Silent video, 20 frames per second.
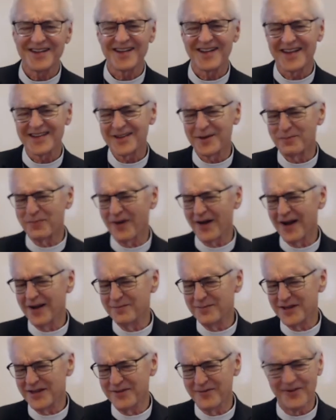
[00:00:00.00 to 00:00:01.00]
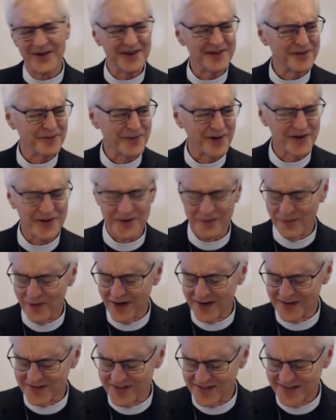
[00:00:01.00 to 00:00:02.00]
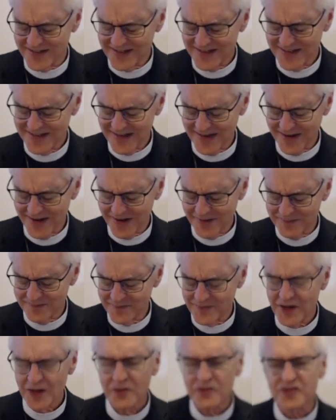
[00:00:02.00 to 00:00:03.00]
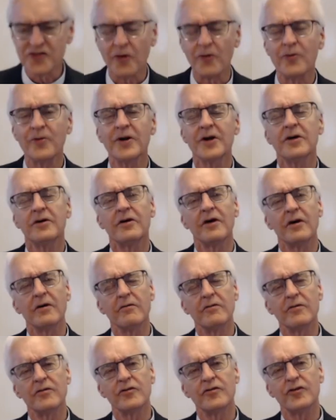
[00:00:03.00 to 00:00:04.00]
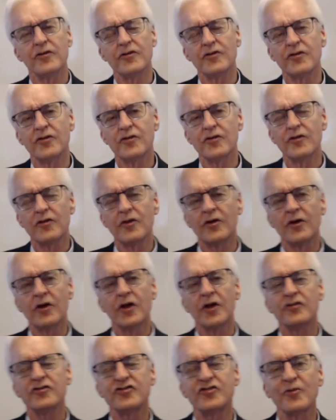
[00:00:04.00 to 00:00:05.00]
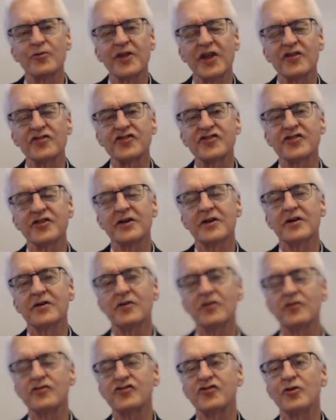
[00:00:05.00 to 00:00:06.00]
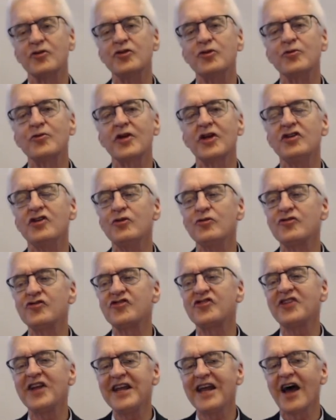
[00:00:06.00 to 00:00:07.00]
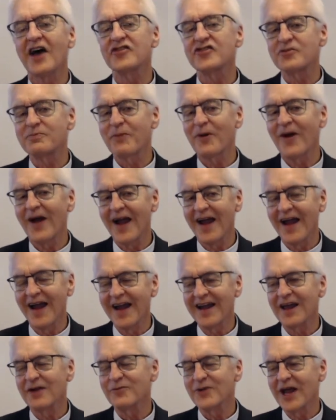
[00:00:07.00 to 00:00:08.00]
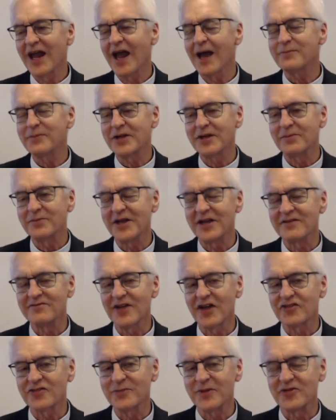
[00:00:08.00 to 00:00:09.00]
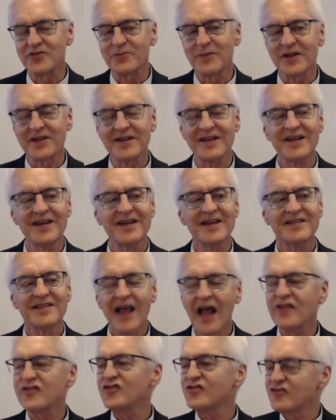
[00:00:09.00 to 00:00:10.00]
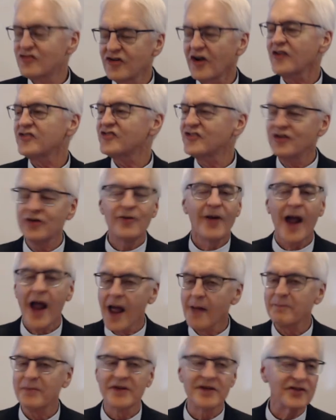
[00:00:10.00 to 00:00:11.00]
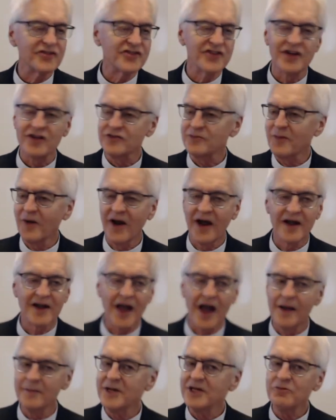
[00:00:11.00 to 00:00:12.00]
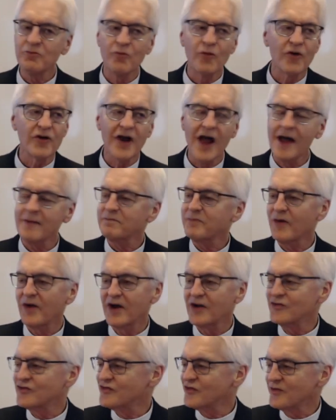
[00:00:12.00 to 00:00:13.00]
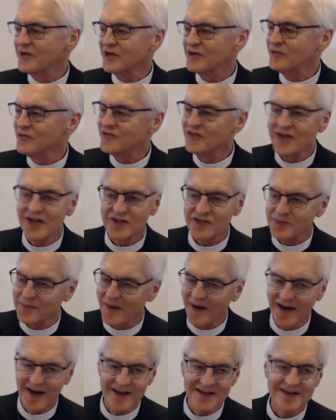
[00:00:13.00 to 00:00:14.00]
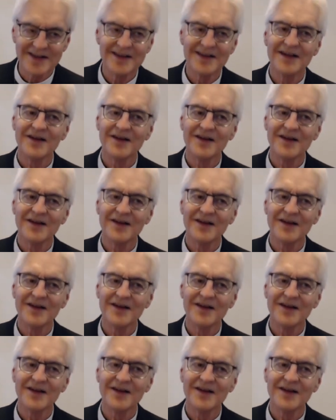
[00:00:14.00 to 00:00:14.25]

You let the bride be the one to wear the white. Um, so, uh, so this, so you you see us praying, and we happen to be in vestments, but that's just you happen to see us praying. I mean, we're not praying so that you see us praying.